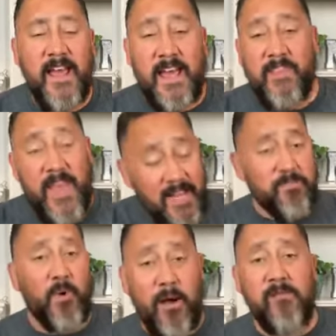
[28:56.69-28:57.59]
And
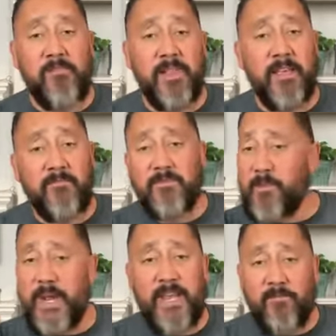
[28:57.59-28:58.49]
that's probably,
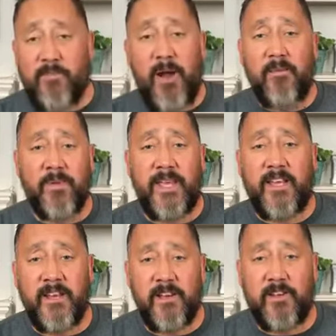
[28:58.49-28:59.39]
we could probably
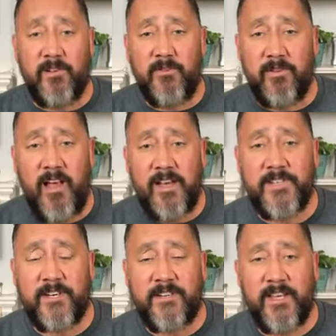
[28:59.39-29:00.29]
conclude
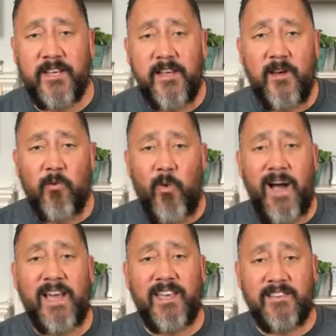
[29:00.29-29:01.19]
logically
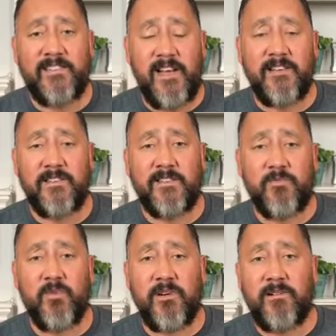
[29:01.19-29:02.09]
why his sons
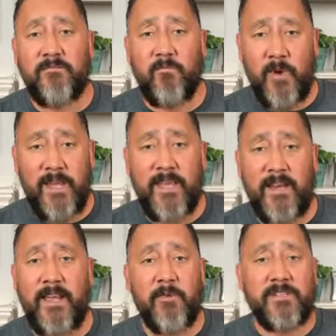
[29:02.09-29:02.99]
were wicked.
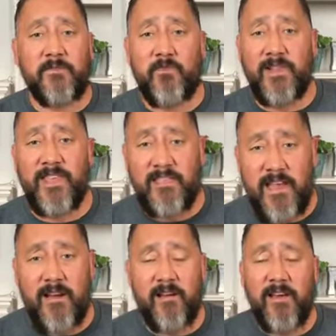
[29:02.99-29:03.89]
He wasn't really there.